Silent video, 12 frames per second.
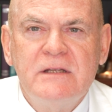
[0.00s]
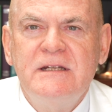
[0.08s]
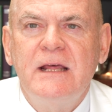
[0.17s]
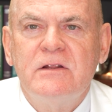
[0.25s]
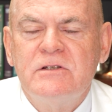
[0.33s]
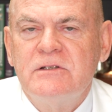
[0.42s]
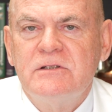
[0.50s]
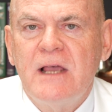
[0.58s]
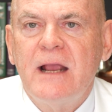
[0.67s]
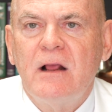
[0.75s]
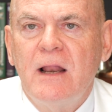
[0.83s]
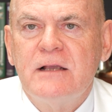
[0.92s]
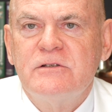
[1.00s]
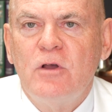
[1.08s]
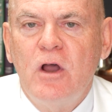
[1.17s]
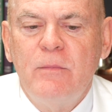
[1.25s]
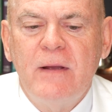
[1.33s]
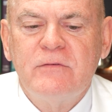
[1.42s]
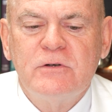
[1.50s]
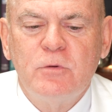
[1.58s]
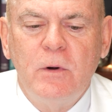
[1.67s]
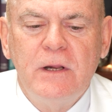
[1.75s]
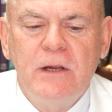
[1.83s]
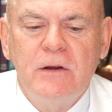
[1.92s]
10th cycle I saw him after
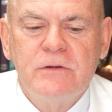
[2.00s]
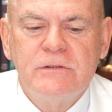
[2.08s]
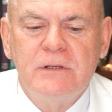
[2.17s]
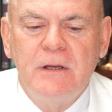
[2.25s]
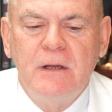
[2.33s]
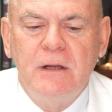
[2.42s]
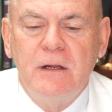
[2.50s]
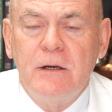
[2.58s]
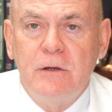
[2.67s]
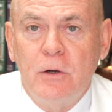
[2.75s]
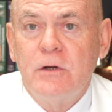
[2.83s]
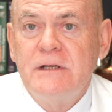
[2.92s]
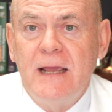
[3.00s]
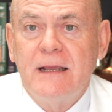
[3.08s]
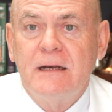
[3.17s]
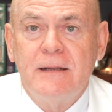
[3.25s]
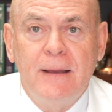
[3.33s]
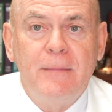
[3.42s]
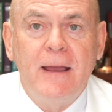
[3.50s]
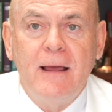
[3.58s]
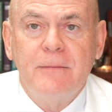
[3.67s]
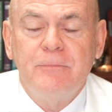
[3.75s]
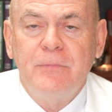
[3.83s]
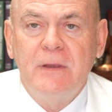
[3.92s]
20 years, Nurtec had come
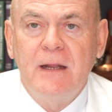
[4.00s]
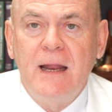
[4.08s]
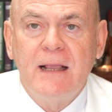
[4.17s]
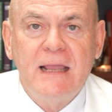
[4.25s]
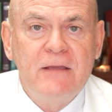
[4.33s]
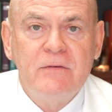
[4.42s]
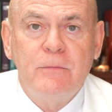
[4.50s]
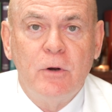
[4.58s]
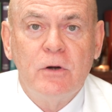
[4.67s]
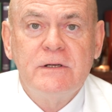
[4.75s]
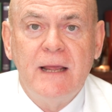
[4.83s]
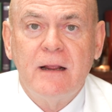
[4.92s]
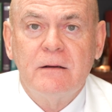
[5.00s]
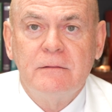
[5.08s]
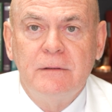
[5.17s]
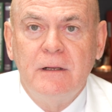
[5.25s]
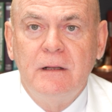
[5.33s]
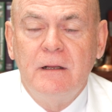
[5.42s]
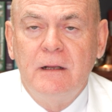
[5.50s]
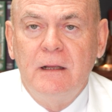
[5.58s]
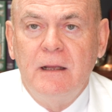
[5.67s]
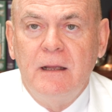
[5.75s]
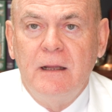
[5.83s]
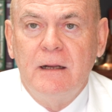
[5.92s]
out, and I gave him Nurtec
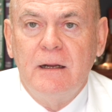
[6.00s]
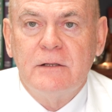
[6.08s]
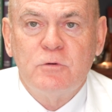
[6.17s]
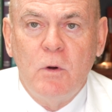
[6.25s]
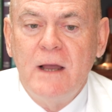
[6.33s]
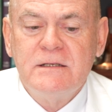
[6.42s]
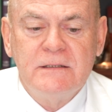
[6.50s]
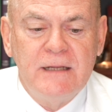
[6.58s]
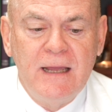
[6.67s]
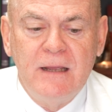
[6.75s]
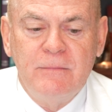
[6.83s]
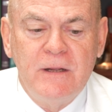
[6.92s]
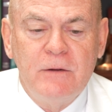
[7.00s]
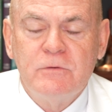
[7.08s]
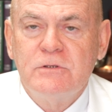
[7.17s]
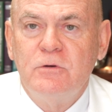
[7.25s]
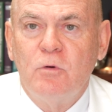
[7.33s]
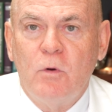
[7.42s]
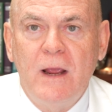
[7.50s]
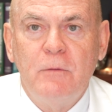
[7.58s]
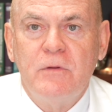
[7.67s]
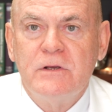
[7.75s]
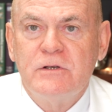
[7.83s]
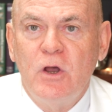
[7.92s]
and twice a day. Man, it was great
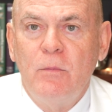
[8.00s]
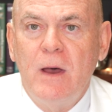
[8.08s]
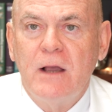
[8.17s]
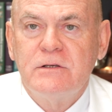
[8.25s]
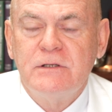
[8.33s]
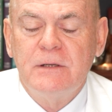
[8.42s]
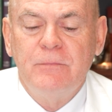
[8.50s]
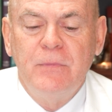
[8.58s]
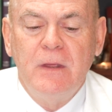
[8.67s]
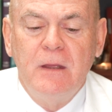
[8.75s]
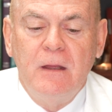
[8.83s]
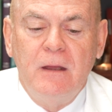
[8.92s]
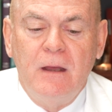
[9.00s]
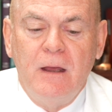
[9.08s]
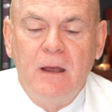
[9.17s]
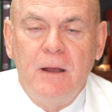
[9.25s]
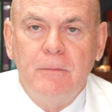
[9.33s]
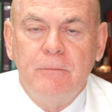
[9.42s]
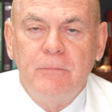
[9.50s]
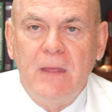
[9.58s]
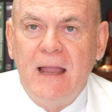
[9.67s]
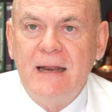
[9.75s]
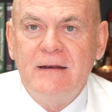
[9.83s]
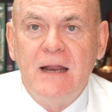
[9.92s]
with his home oxygen. I
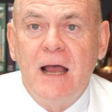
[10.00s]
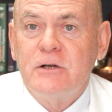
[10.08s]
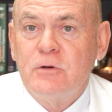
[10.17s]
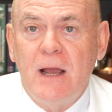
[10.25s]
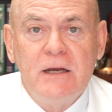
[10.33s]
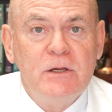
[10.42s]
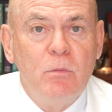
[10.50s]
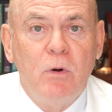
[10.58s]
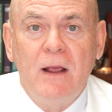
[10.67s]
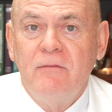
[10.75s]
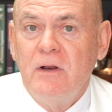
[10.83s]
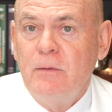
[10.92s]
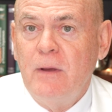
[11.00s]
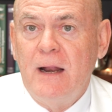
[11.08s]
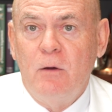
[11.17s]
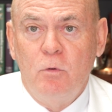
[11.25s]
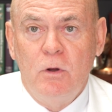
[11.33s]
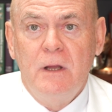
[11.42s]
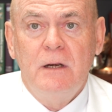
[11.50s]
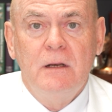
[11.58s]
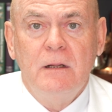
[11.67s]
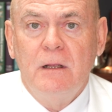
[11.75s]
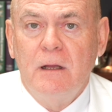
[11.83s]
had not tried Ubrevely, but I would.